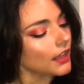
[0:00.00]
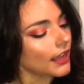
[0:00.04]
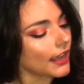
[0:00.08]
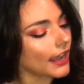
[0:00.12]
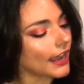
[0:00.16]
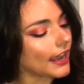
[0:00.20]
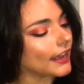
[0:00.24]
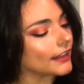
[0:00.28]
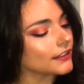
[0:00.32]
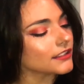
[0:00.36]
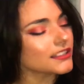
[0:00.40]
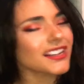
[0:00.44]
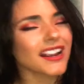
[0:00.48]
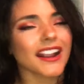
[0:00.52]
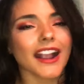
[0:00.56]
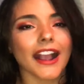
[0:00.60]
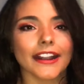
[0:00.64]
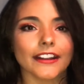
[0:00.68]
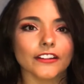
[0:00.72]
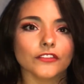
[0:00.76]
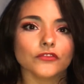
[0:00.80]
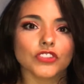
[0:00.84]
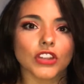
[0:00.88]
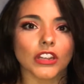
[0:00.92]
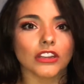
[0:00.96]
and to
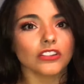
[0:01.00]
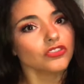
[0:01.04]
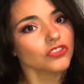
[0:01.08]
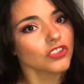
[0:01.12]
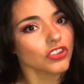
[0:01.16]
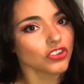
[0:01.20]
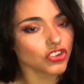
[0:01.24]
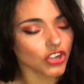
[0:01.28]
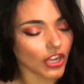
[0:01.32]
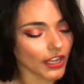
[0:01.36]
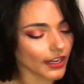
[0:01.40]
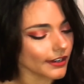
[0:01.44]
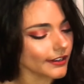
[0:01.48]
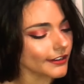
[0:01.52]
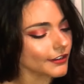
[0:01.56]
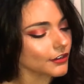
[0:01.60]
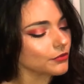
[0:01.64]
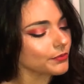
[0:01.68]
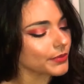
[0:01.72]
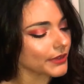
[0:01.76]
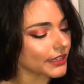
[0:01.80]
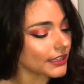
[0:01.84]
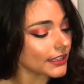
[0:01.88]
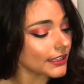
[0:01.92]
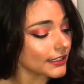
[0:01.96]
kind of change the shade a little
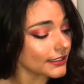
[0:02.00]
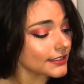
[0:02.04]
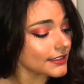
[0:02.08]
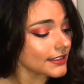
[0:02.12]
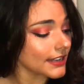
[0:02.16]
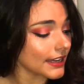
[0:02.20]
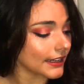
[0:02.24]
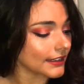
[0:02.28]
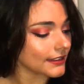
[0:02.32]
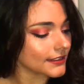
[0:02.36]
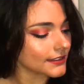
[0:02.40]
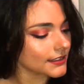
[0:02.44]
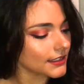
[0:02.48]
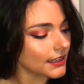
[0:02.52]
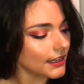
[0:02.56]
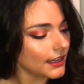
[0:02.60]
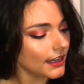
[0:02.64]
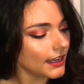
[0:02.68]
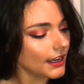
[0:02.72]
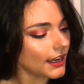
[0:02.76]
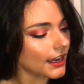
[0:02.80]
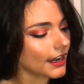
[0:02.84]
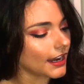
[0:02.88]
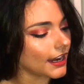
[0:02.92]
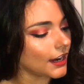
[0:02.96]
bit. It's nice.
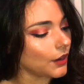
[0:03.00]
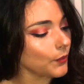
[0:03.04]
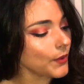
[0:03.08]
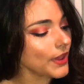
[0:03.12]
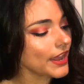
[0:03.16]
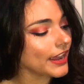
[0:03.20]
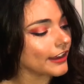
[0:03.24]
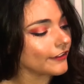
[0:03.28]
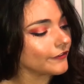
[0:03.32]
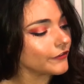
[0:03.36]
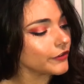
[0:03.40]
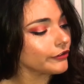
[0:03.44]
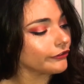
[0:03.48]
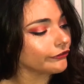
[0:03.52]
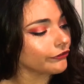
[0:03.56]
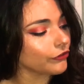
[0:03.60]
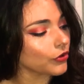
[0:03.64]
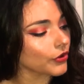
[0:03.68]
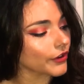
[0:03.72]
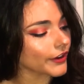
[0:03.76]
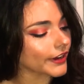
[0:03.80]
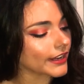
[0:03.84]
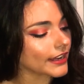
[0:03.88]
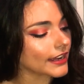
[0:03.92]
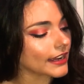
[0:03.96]
We have
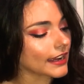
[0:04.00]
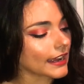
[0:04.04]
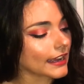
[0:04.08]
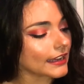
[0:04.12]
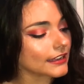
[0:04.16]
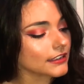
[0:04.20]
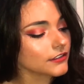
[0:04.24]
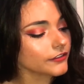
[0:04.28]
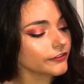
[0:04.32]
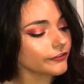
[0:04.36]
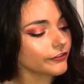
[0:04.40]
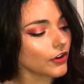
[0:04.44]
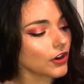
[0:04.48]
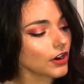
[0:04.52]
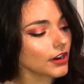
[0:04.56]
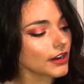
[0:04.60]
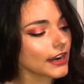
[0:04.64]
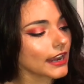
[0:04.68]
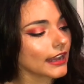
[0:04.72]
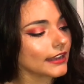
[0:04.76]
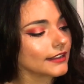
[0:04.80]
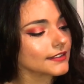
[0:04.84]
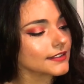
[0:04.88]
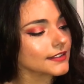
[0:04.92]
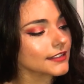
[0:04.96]
Euphoria. As far
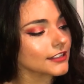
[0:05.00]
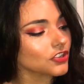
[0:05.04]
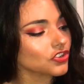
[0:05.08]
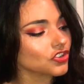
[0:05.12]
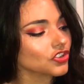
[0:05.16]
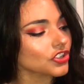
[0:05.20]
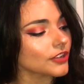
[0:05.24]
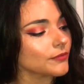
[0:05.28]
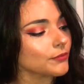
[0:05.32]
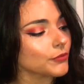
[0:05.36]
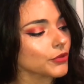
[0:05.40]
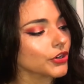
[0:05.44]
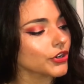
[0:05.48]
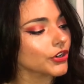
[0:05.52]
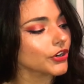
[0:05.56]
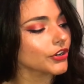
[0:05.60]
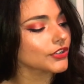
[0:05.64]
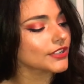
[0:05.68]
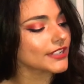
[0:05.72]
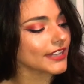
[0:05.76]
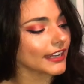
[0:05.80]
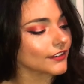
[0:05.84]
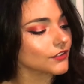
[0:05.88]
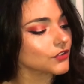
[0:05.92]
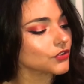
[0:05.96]
as the
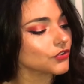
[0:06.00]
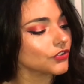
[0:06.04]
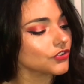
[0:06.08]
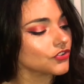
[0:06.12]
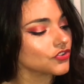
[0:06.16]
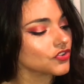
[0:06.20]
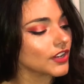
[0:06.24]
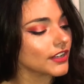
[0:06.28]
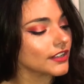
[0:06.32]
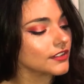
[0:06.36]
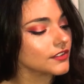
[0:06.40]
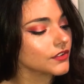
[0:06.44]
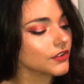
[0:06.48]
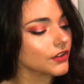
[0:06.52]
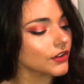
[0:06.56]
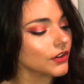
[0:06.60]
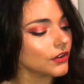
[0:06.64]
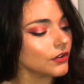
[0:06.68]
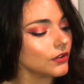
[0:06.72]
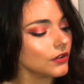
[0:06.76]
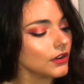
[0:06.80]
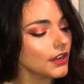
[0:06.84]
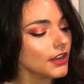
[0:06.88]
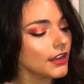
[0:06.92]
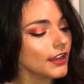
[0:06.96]
shimmer textured shades
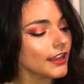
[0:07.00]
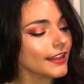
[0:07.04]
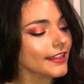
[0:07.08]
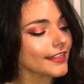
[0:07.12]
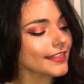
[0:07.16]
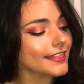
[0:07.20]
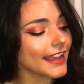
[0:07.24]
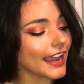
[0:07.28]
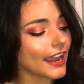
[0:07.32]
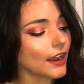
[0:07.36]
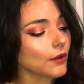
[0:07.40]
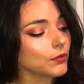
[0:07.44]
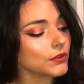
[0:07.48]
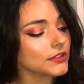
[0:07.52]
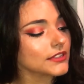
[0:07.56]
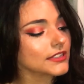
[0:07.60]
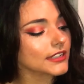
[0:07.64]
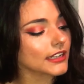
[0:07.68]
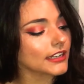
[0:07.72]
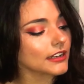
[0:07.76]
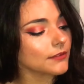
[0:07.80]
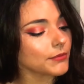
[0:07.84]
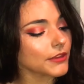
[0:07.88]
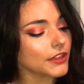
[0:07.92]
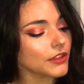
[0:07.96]
go, that one's
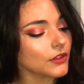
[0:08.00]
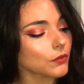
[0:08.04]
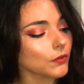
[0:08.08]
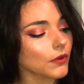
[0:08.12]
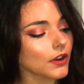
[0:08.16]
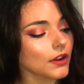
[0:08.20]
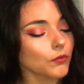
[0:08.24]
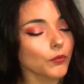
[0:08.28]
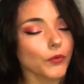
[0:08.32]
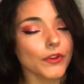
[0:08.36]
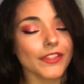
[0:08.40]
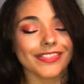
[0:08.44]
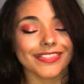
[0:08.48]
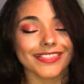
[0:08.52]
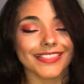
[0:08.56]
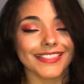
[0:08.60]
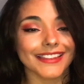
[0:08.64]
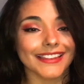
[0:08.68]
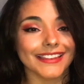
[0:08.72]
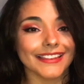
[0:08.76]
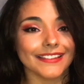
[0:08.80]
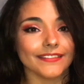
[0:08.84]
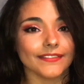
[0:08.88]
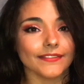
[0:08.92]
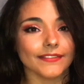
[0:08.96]
going to be the one with
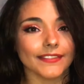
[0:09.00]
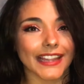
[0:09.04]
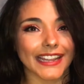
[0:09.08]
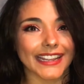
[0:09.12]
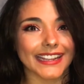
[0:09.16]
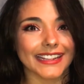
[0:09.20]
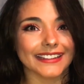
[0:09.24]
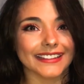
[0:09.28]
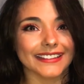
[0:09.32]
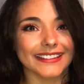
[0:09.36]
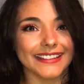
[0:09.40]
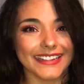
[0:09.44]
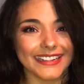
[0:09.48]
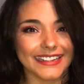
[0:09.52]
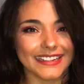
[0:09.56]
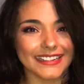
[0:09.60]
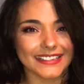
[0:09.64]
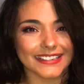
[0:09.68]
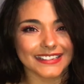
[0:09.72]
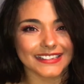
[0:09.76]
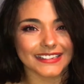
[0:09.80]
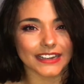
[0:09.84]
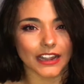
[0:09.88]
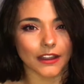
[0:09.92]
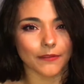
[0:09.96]
the
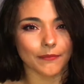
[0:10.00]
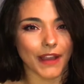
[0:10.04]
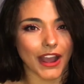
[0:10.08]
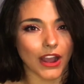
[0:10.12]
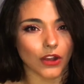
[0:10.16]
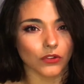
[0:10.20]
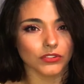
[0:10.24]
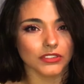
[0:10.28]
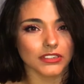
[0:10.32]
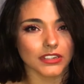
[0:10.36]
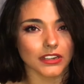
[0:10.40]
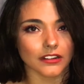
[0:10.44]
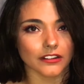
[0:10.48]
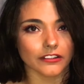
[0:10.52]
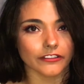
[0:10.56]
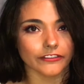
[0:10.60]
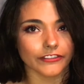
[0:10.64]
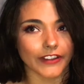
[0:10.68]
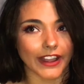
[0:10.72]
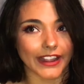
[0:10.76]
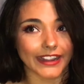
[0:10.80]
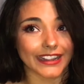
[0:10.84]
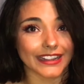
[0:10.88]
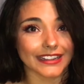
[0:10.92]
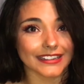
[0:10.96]
least amount of,
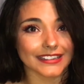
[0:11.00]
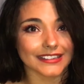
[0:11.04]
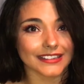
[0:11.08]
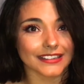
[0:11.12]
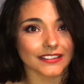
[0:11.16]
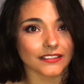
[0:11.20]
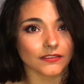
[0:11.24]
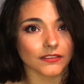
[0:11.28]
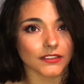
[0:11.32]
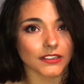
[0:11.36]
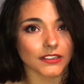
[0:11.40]
I guess,